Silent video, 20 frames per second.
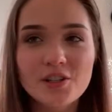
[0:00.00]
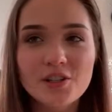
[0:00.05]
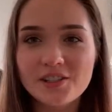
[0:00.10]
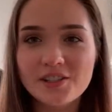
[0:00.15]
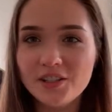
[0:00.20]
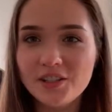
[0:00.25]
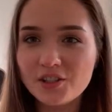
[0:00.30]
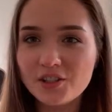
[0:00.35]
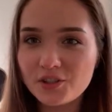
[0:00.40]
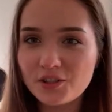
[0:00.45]

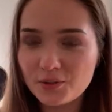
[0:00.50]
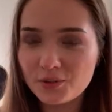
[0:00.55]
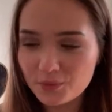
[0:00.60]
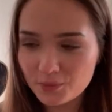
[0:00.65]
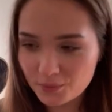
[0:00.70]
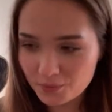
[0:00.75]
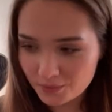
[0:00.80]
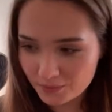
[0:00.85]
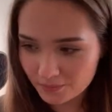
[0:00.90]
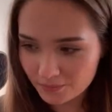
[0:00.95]
need
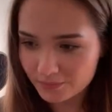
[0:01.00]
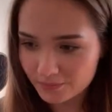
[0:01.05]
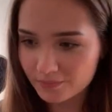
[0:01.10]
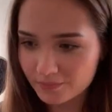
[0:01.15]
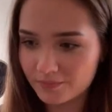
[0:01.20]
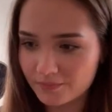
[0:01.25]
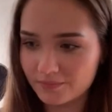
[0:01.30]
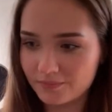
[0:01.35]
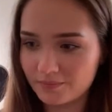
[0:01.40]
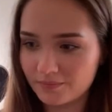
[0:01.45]
to.
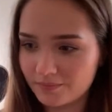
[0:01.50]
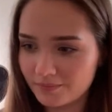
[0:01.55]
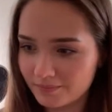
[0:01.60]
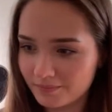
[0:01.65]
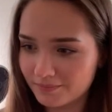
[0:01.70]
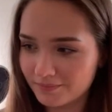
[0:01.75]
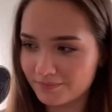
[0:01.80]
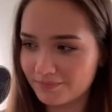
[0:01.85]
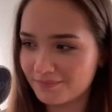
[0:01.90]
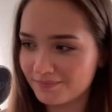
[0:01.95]

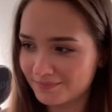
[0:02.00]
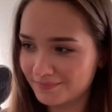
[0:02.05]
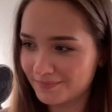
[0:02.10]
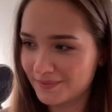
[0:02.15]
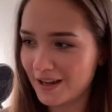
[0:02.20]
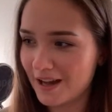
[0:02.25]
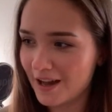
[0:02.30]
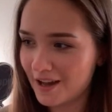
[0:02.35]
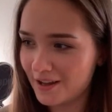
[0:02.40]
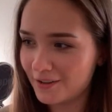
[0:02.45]

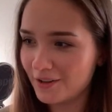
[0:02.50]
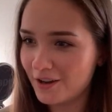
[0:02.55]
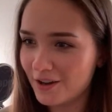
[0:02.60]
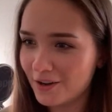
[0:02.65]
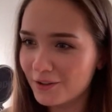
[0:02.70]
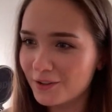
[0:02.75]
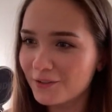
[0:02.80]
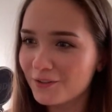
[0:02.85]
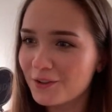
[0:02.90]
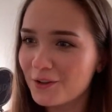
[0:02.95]
I
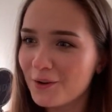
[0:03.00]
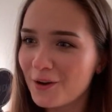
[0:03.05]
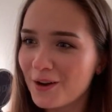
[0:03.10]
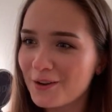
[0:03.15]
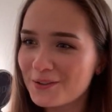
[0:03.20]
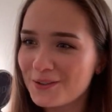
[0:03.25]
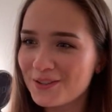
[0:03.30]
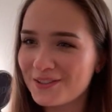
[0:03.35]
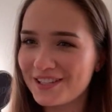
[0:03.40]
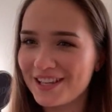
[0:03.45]
don't even know how
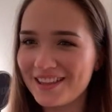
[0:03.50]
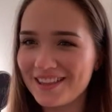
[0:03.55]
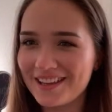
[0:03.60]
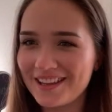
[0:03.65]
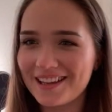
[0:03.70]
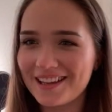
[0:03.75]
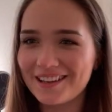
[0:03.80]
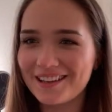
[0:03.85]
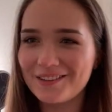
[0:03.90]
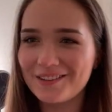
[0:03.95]
to say
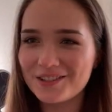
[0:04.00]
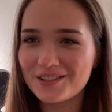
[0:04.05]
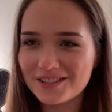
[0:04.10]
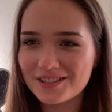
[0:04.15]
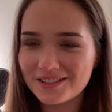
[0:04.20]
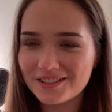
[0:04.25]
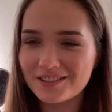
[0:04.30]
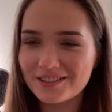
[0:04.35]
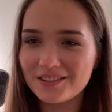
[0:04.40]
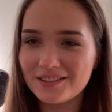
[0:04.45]
that. You
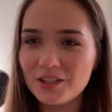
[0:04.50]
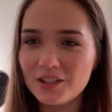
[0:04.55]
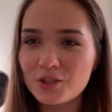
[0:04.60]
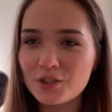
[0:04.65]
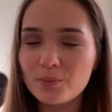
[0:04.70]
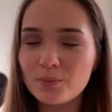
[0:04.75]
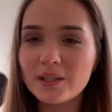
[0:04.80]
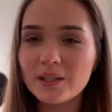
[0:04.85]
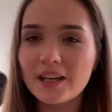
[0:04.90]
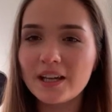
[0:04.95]
just need to
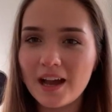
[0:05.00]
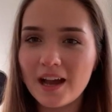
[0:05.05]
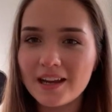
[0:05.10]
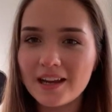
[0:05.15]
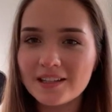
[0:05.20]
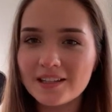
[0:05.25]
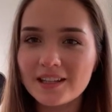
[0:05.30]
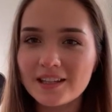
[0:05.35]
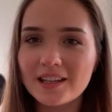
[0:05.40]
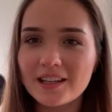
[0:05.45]
be
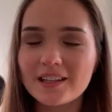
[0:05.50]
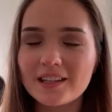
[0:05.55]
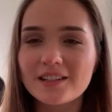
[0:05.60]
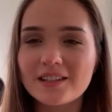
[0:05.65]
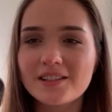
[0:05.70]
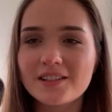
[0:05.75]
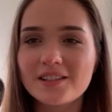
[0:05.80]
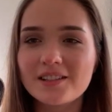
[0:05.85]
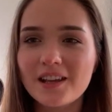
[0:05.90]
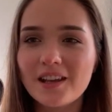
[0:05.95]
kind
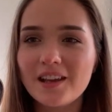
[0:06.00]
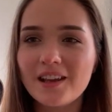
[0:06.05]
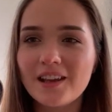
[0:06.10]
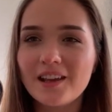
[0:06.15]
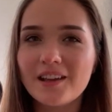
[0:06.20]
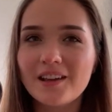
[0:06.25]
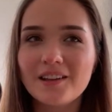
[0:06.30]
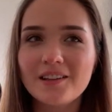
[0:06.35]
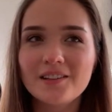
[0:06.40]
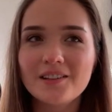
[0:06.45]
and
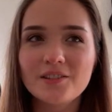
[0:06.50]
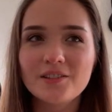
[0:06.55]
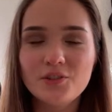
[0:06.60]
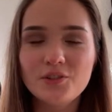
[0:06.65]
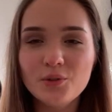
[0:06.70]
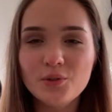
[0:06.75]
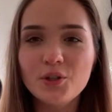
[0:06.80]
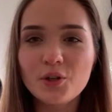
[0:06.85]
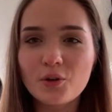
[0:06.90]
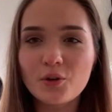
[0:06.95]

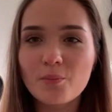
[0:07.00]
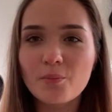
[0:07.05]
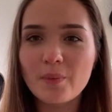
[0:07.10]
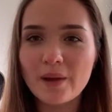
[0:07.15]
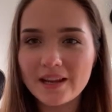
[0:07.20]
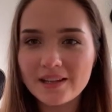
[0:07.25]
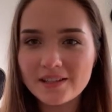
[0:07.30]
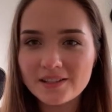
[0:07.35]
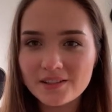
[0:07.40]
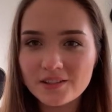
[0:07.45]
do your
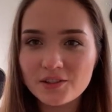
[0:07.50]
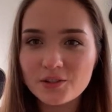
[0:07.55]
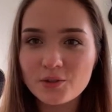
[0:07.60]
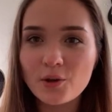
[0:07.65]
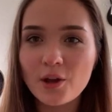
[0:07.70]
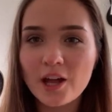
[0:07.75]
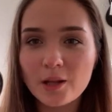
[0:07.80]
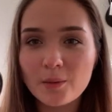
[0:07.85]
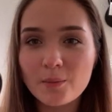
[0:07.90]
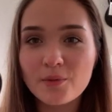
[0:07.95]
best to
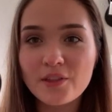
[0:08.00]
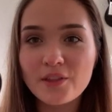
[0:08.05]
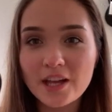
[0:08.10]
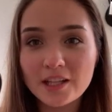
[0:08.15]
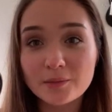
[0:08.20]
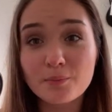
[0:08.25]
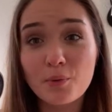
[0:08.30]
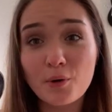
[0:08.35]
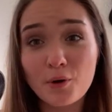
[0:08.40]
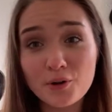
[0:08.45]
help
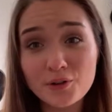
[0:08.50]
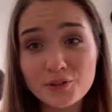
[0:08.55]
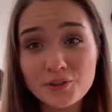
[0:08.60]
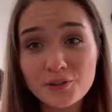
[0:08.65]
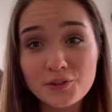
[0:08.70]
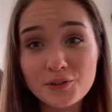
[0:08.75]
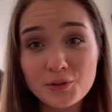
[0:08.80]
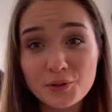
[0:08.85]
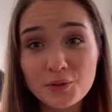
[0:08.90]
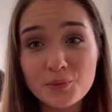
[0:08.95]
that person
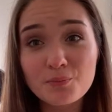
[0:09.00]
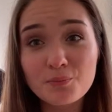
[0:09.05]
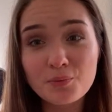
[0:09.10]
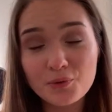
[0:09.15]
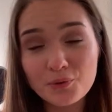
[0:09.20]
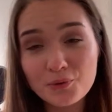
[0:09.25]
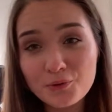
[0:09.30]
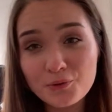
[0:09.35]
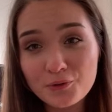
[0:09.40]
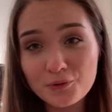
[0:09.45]
to
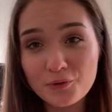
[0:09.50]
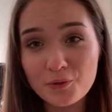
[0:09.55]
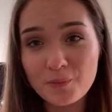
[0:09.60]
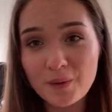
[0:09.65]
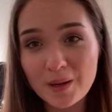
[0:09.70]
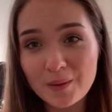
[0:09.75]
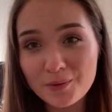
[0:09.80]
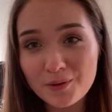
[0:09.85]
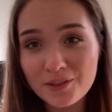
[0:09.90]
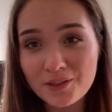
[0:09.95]
improve.
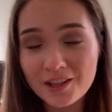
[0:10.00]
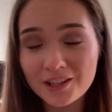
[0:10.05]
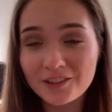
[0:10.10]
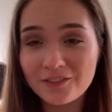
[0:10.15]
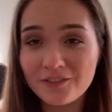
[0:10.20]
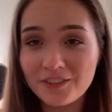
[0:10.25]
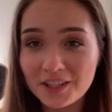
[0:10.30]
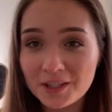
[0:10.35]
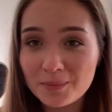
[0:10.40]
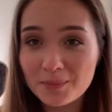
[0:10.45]
Remember that
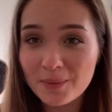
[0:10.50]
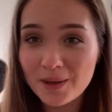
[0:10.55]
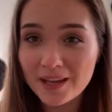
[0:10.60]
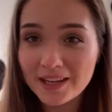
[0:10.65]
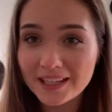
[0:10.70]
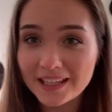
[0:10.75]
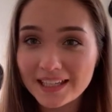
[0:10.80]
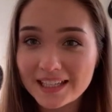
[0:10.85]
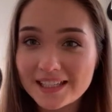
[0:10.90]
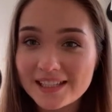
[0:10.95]
feedback
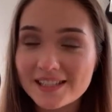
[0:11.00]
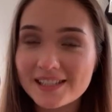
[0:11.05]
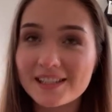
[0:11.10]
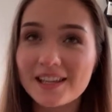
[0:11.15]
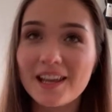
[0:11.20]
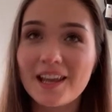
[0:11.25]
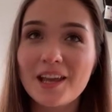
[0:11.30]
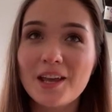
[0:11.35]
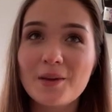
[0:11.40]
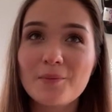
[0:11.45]
is
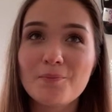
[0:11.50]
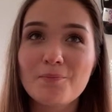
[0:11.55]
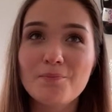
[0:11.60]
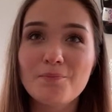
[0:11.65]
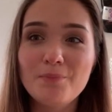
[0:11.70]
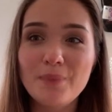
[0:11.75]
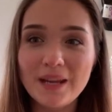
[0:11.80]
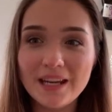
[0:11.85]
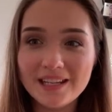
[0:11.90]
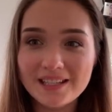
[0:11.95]

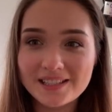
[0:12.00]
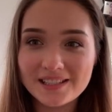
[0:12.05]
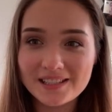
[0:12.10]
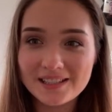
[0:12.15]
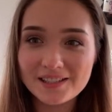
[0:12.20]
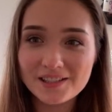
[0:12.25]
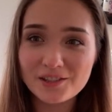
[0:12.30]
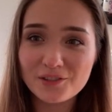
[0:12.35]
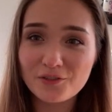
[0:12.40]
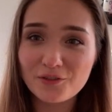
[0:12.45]

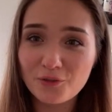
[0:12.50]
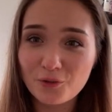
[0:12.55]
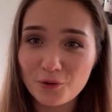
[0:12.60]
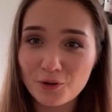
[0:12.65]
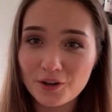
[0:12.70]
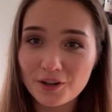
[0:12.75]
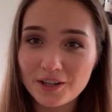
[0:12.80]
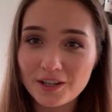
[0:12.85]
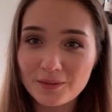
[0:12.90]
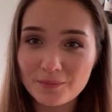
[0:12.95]
basis
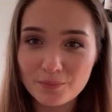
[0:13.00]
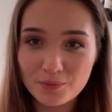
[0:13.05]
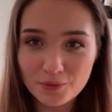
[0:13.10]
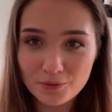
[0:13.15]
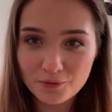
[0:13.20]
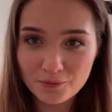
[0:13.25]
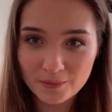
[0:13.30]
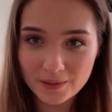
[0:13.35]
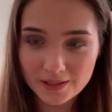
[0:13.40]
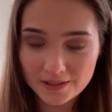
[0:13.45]
for
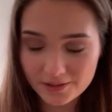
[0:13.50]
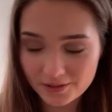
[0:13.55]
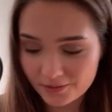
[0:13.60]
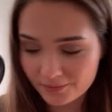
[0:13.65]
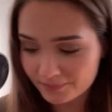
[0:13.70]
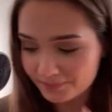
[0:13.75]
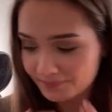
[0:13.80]
improvement.